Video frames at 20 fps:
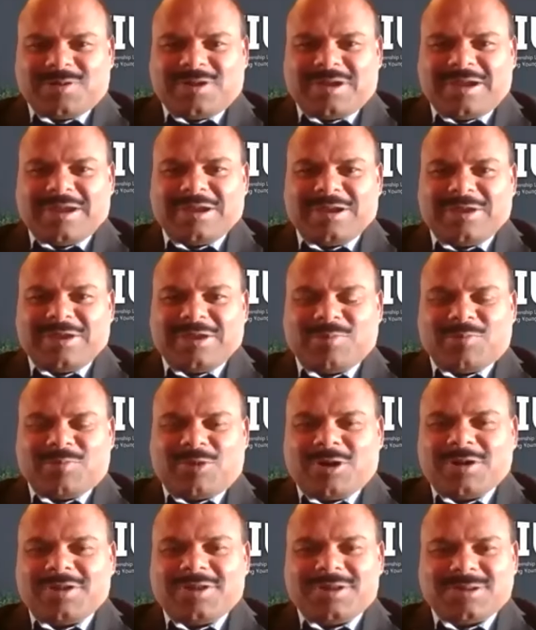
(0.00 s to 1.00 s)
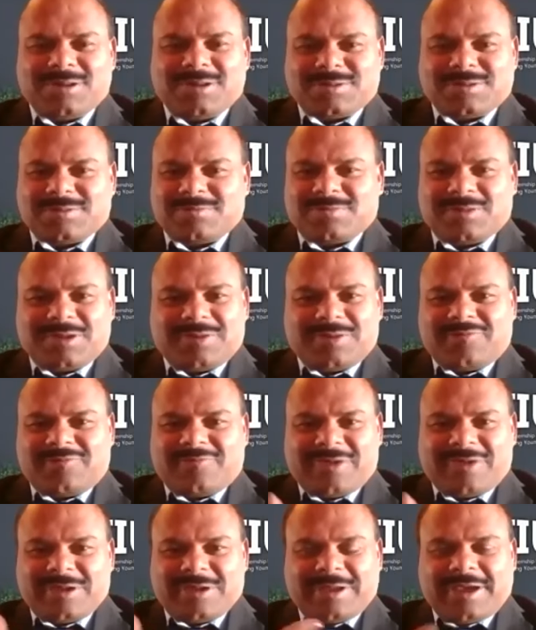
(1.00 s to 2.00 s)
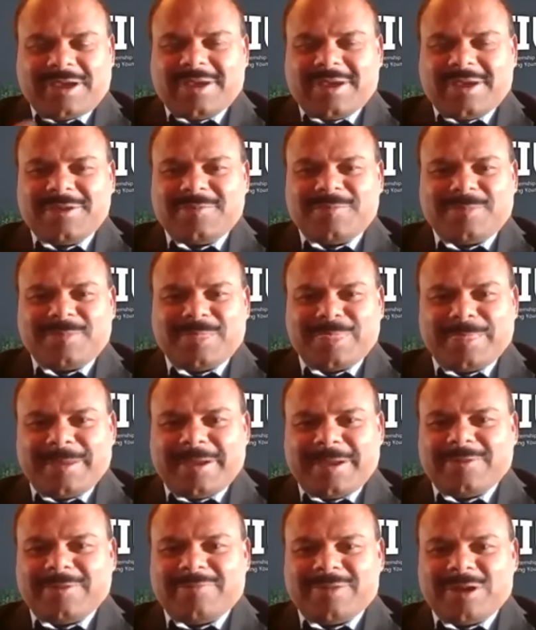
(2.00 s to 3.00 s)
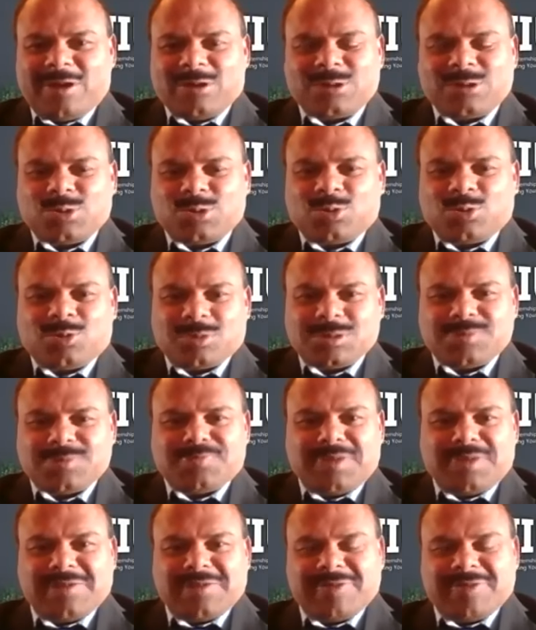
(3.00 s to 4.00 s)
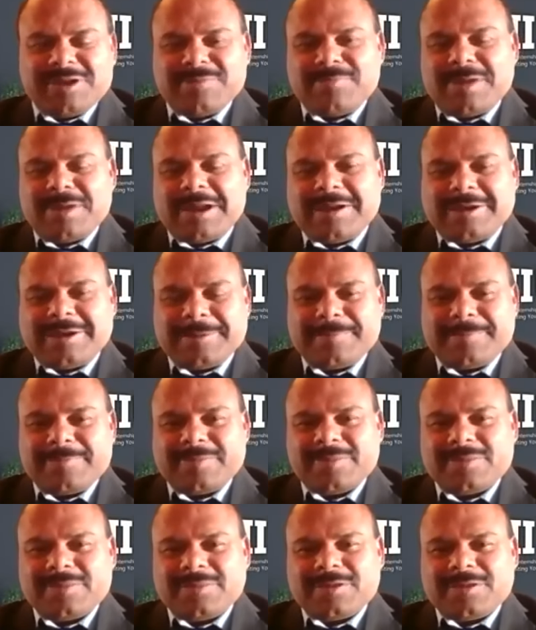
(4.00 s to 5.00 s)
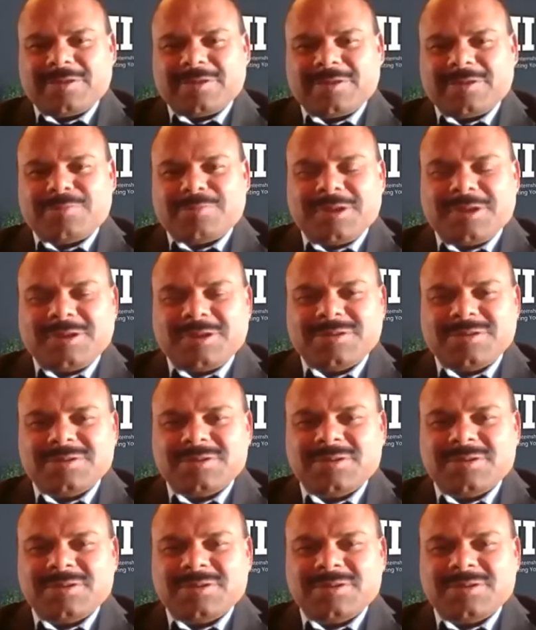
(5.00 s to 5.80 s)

and our bodies, if we die and we also smell very badly, that means